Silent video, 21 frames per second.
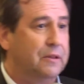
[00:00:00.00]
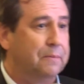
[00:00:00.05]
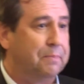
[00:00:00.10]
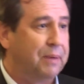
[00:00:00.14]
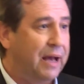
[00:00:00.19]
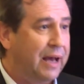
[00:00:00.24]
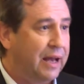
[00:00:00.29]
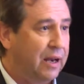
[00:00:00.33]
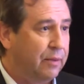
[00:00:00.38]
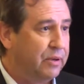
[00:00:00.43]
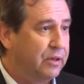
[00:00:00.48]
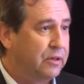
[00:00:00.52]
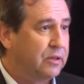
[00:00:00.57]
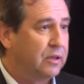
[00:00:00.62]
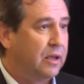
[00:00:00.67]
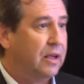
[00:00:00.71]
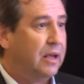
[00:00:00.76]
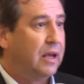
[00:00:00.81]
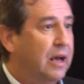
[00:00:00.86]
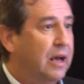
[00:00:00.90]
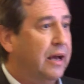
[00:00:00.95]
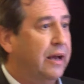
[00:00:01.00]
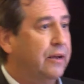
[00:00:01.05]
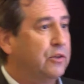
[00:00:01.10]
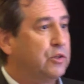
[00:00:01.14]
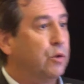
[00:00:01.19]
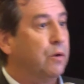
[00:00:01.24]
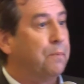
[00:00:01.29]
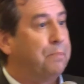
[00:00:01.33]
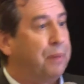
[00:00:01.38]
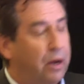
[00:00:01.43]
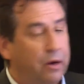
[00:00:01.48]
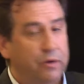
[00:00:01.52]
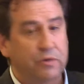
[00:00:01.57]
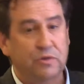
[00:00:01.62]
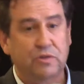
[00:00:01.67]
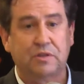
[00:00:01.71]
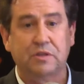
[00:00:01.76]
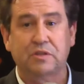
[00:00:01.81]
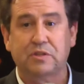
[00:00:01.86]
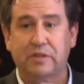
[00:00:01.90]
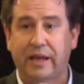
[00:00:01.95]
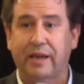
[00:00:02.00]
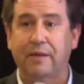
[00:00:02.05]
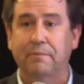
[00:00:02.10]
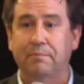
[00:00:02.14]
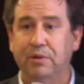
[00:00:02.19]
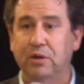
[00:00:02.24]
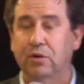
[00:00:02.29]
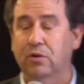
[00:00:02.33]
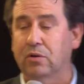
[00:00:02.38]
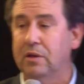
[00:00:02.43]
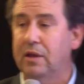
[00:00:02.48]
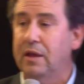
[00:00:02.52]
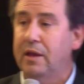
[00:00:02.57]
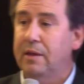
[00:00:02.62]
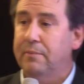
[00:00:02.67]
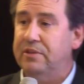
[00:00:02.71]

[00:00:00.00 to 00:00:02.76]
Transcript: the Parliament to oppose the second bill.